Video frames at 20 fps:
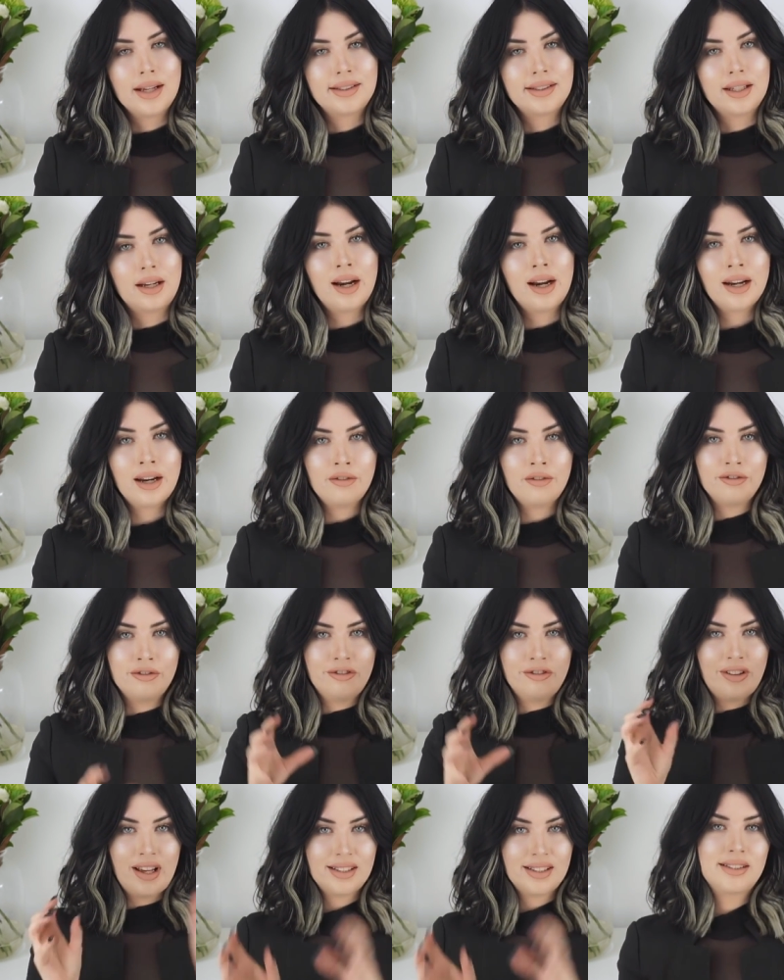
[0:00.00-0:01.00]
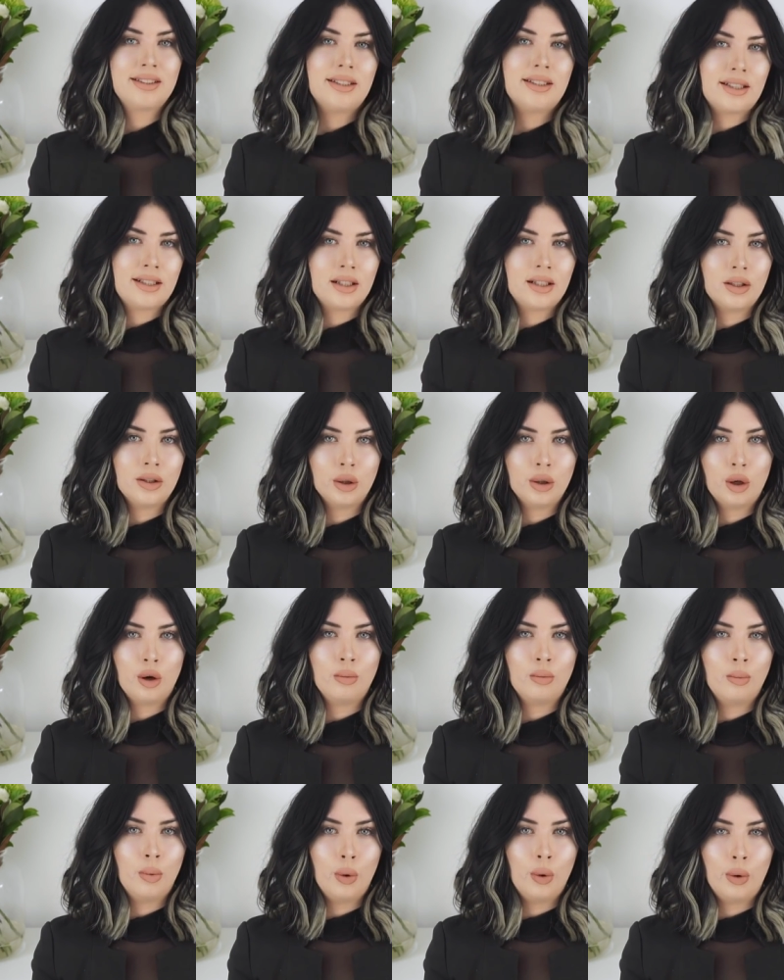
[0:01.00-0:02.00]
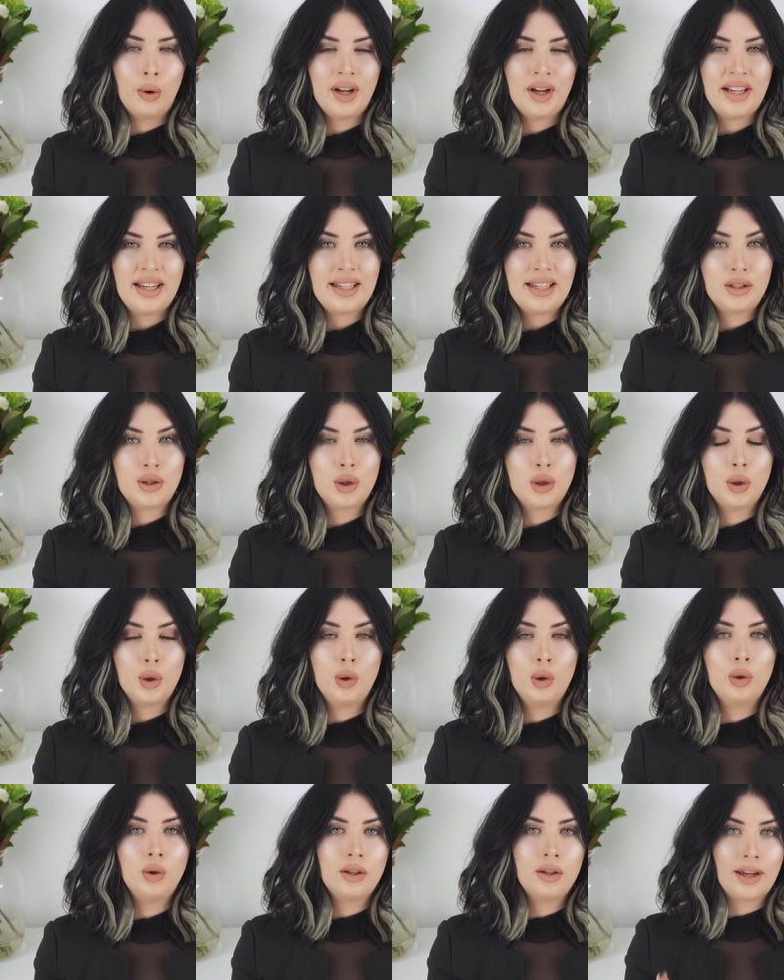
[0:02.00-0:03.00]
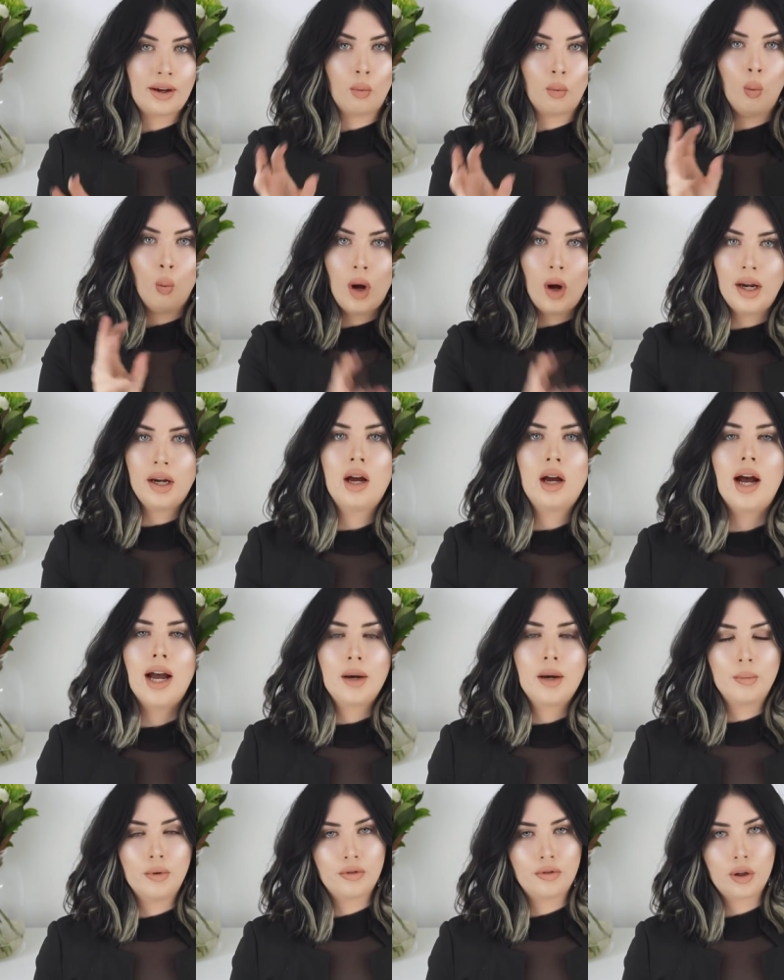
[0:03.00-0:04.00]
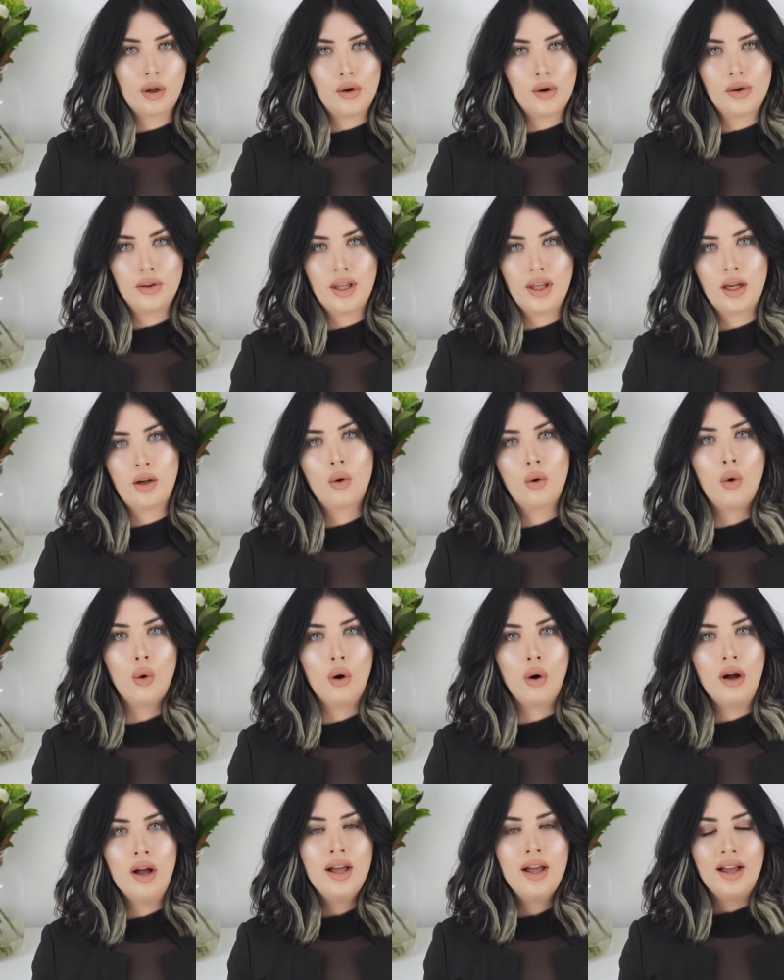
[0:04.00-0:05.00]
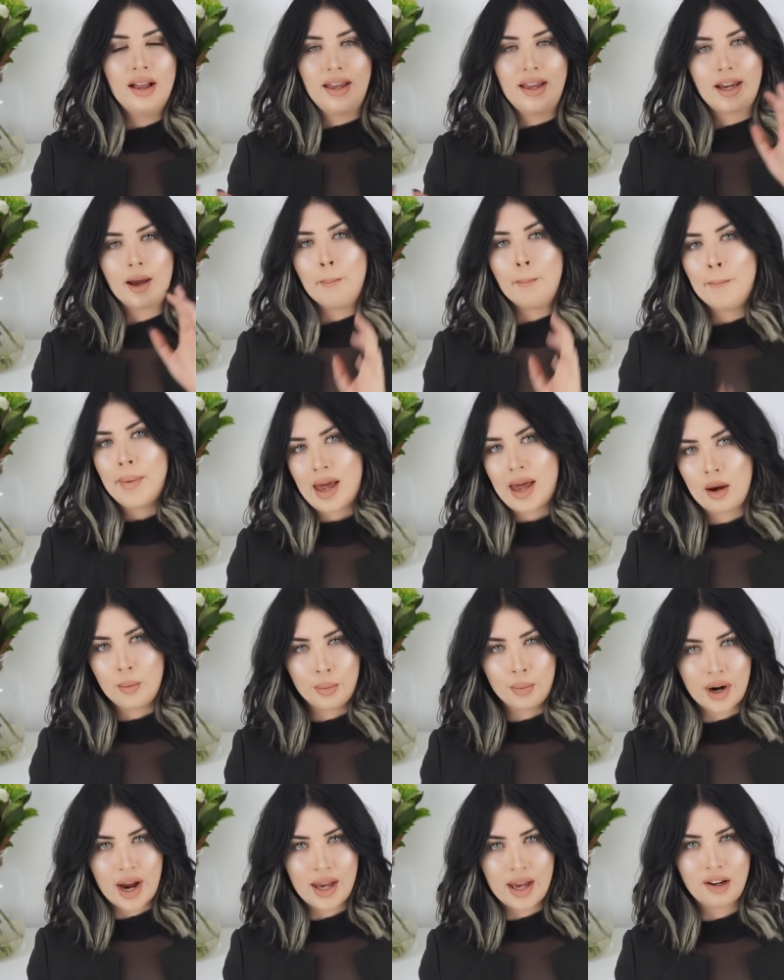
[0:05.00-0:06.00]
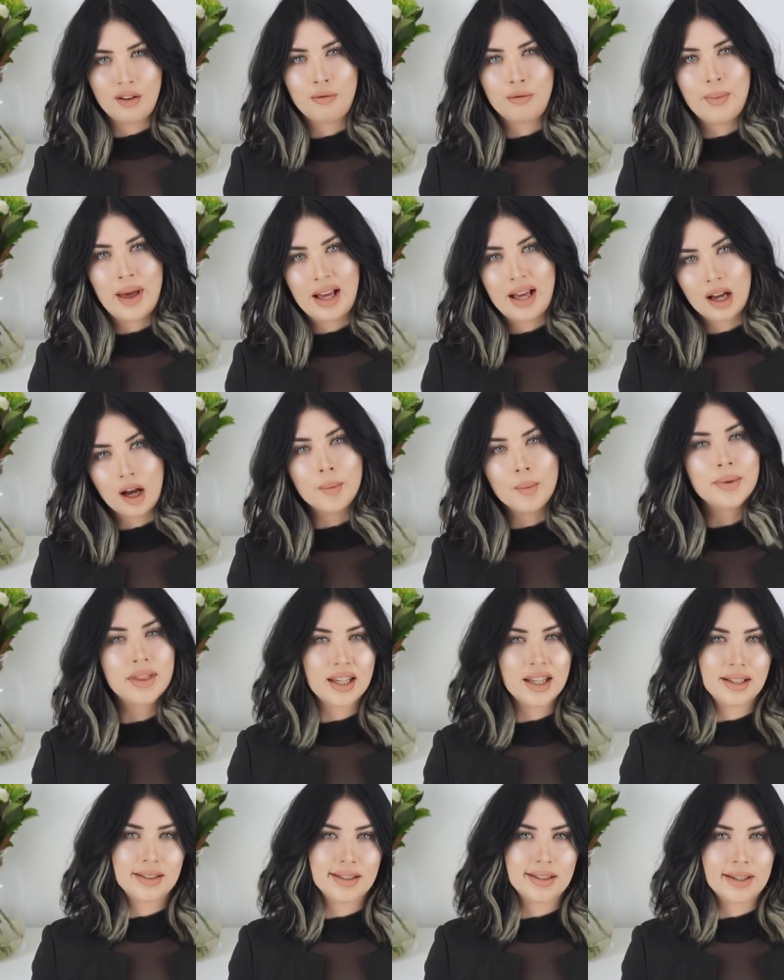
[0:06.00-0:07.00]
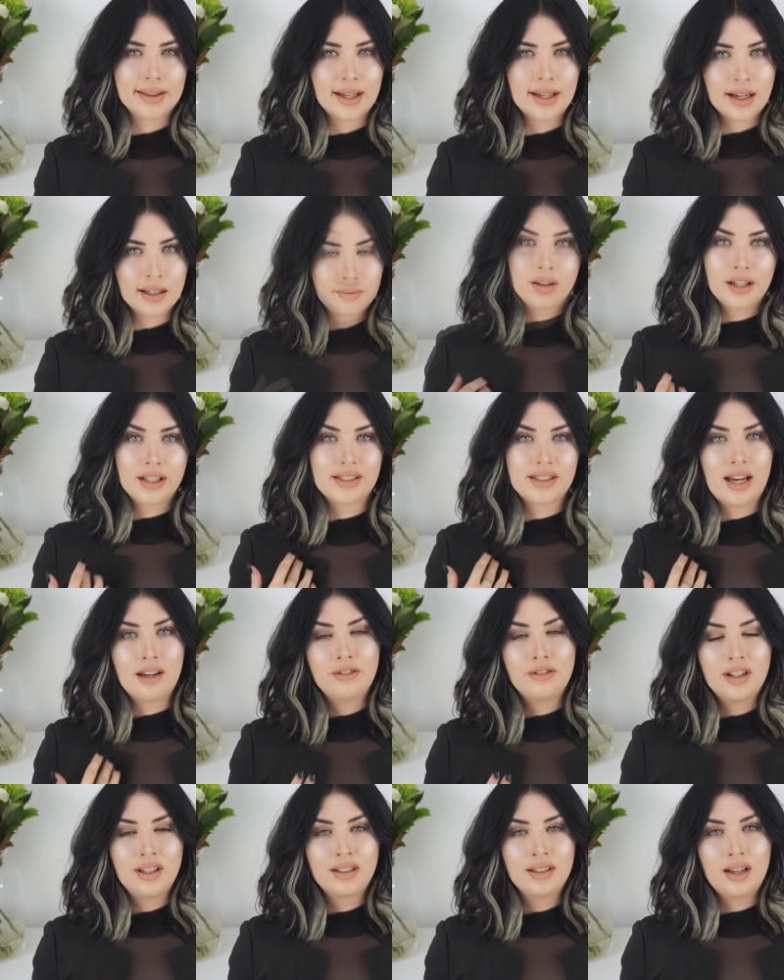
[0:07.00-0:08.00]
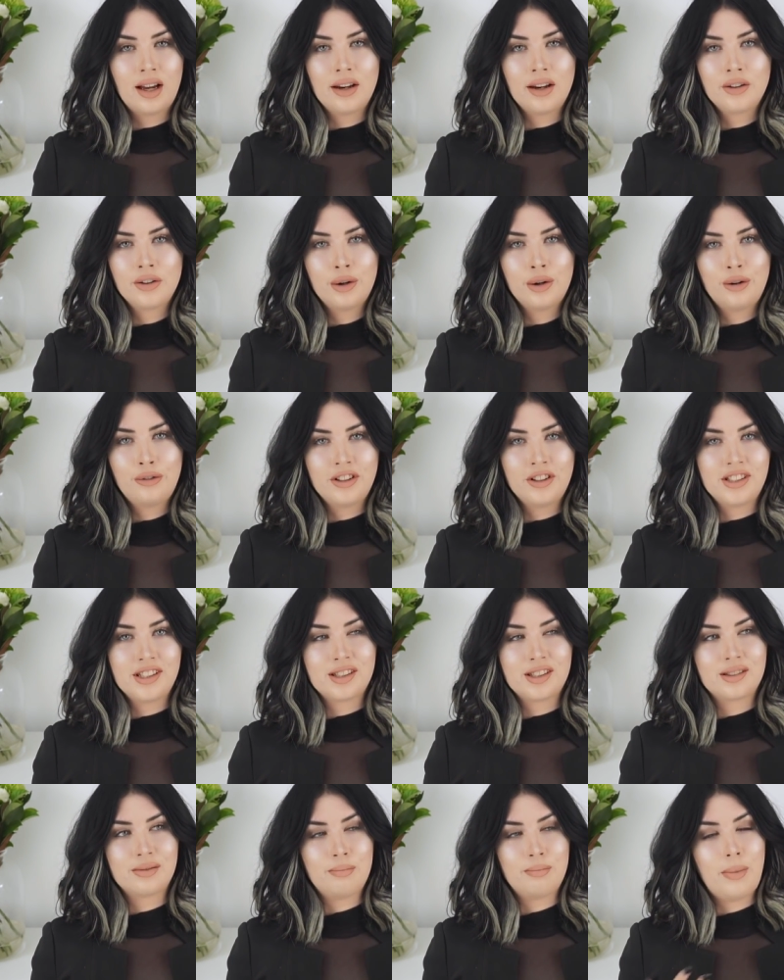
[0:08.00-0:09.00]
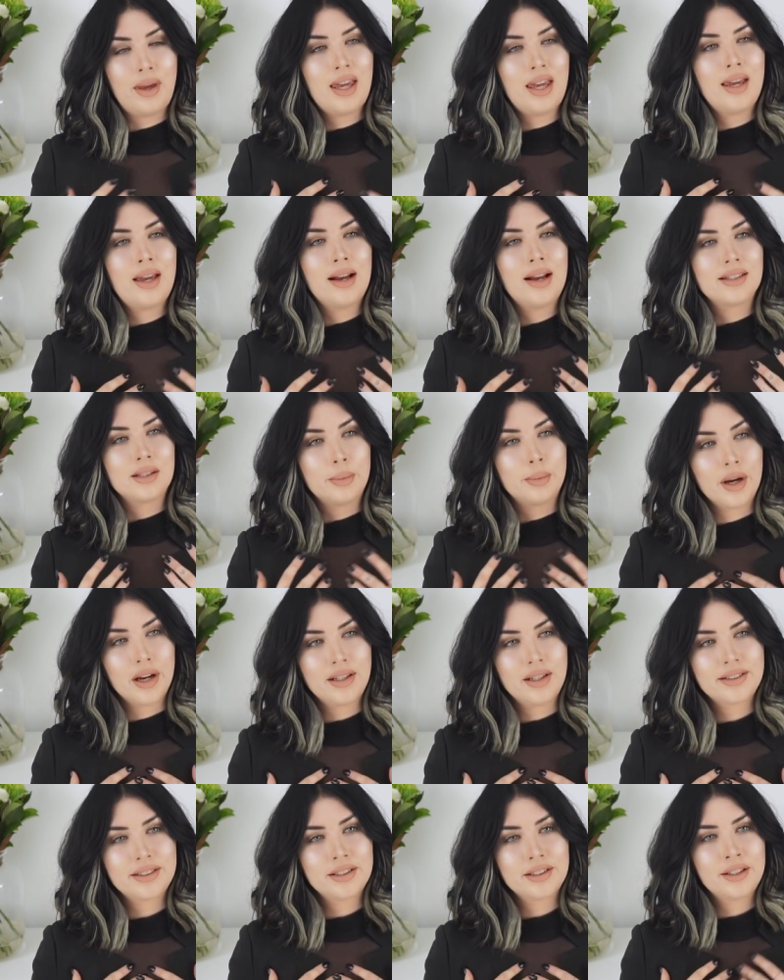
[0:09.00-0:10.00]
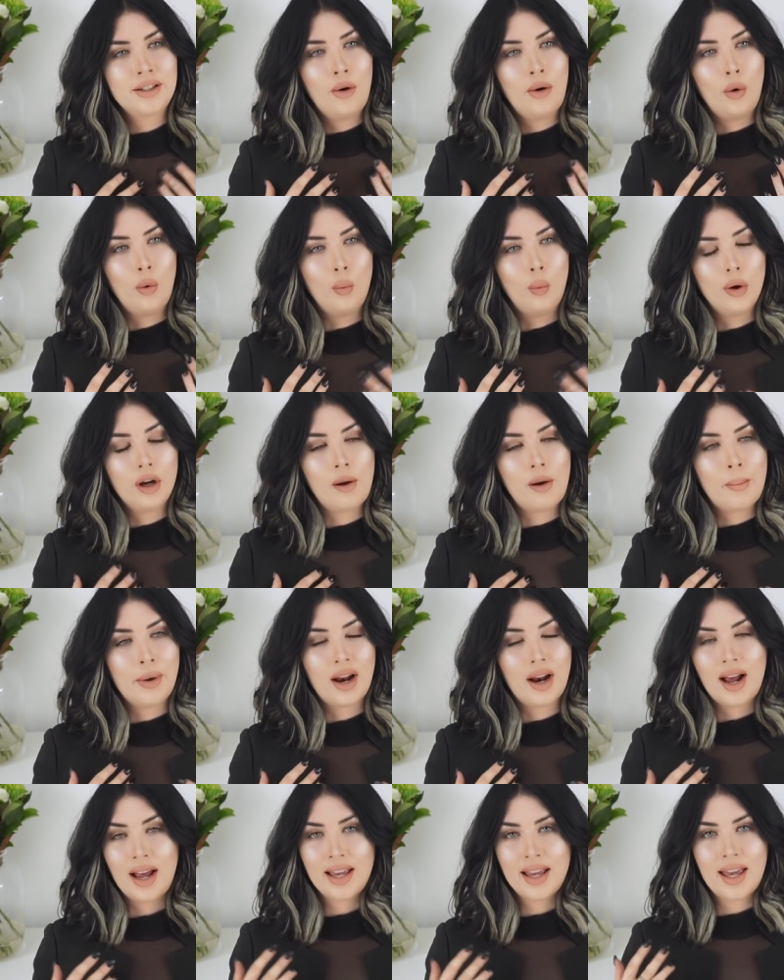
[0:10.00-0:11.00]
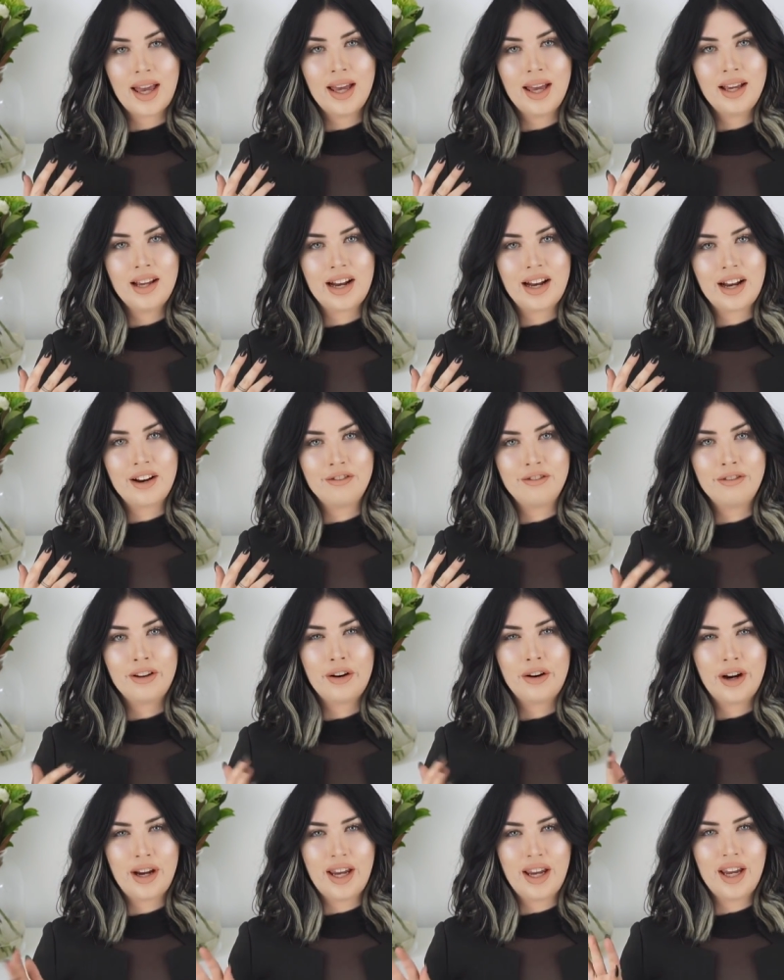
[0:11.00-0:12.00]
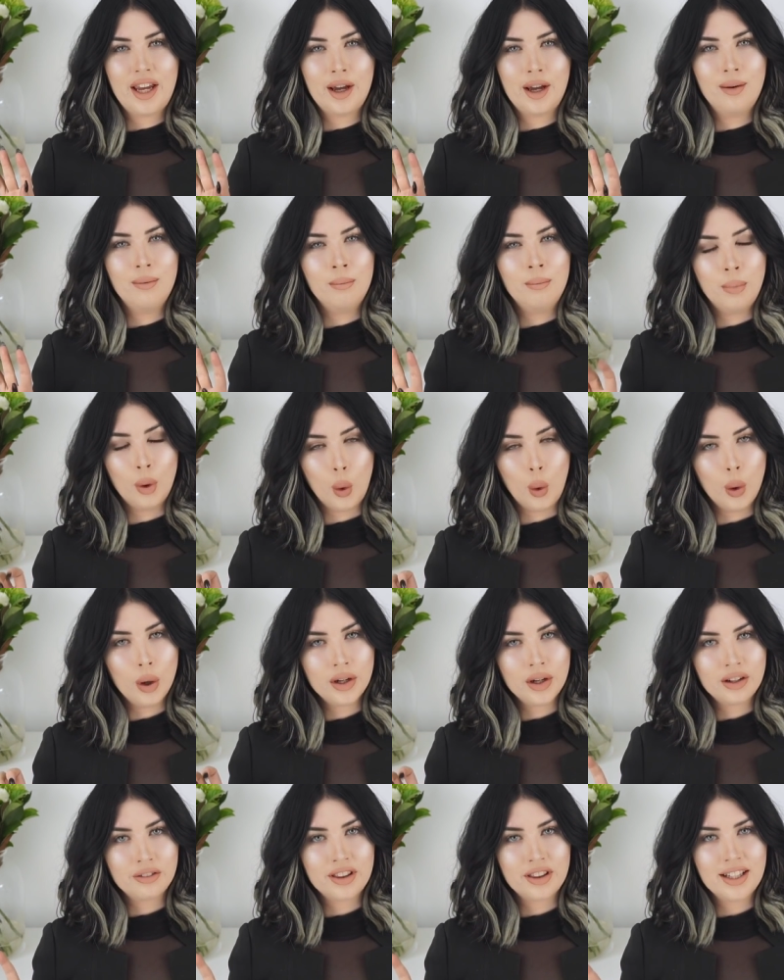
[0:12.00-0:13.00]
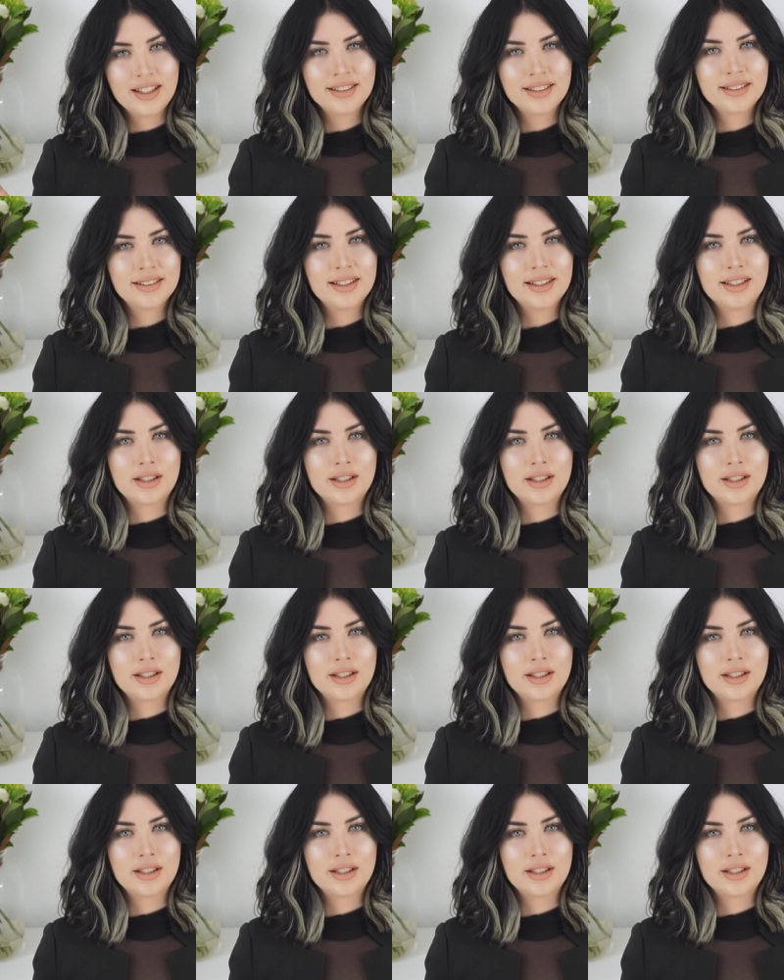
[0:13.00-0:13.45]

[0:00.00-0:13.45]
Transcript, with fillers: I started investing a lot more into like one item of clothing or like a better brand of makeup, things like that. Because I found, I don't know if it's just me as a person or what, but I get very bored of things.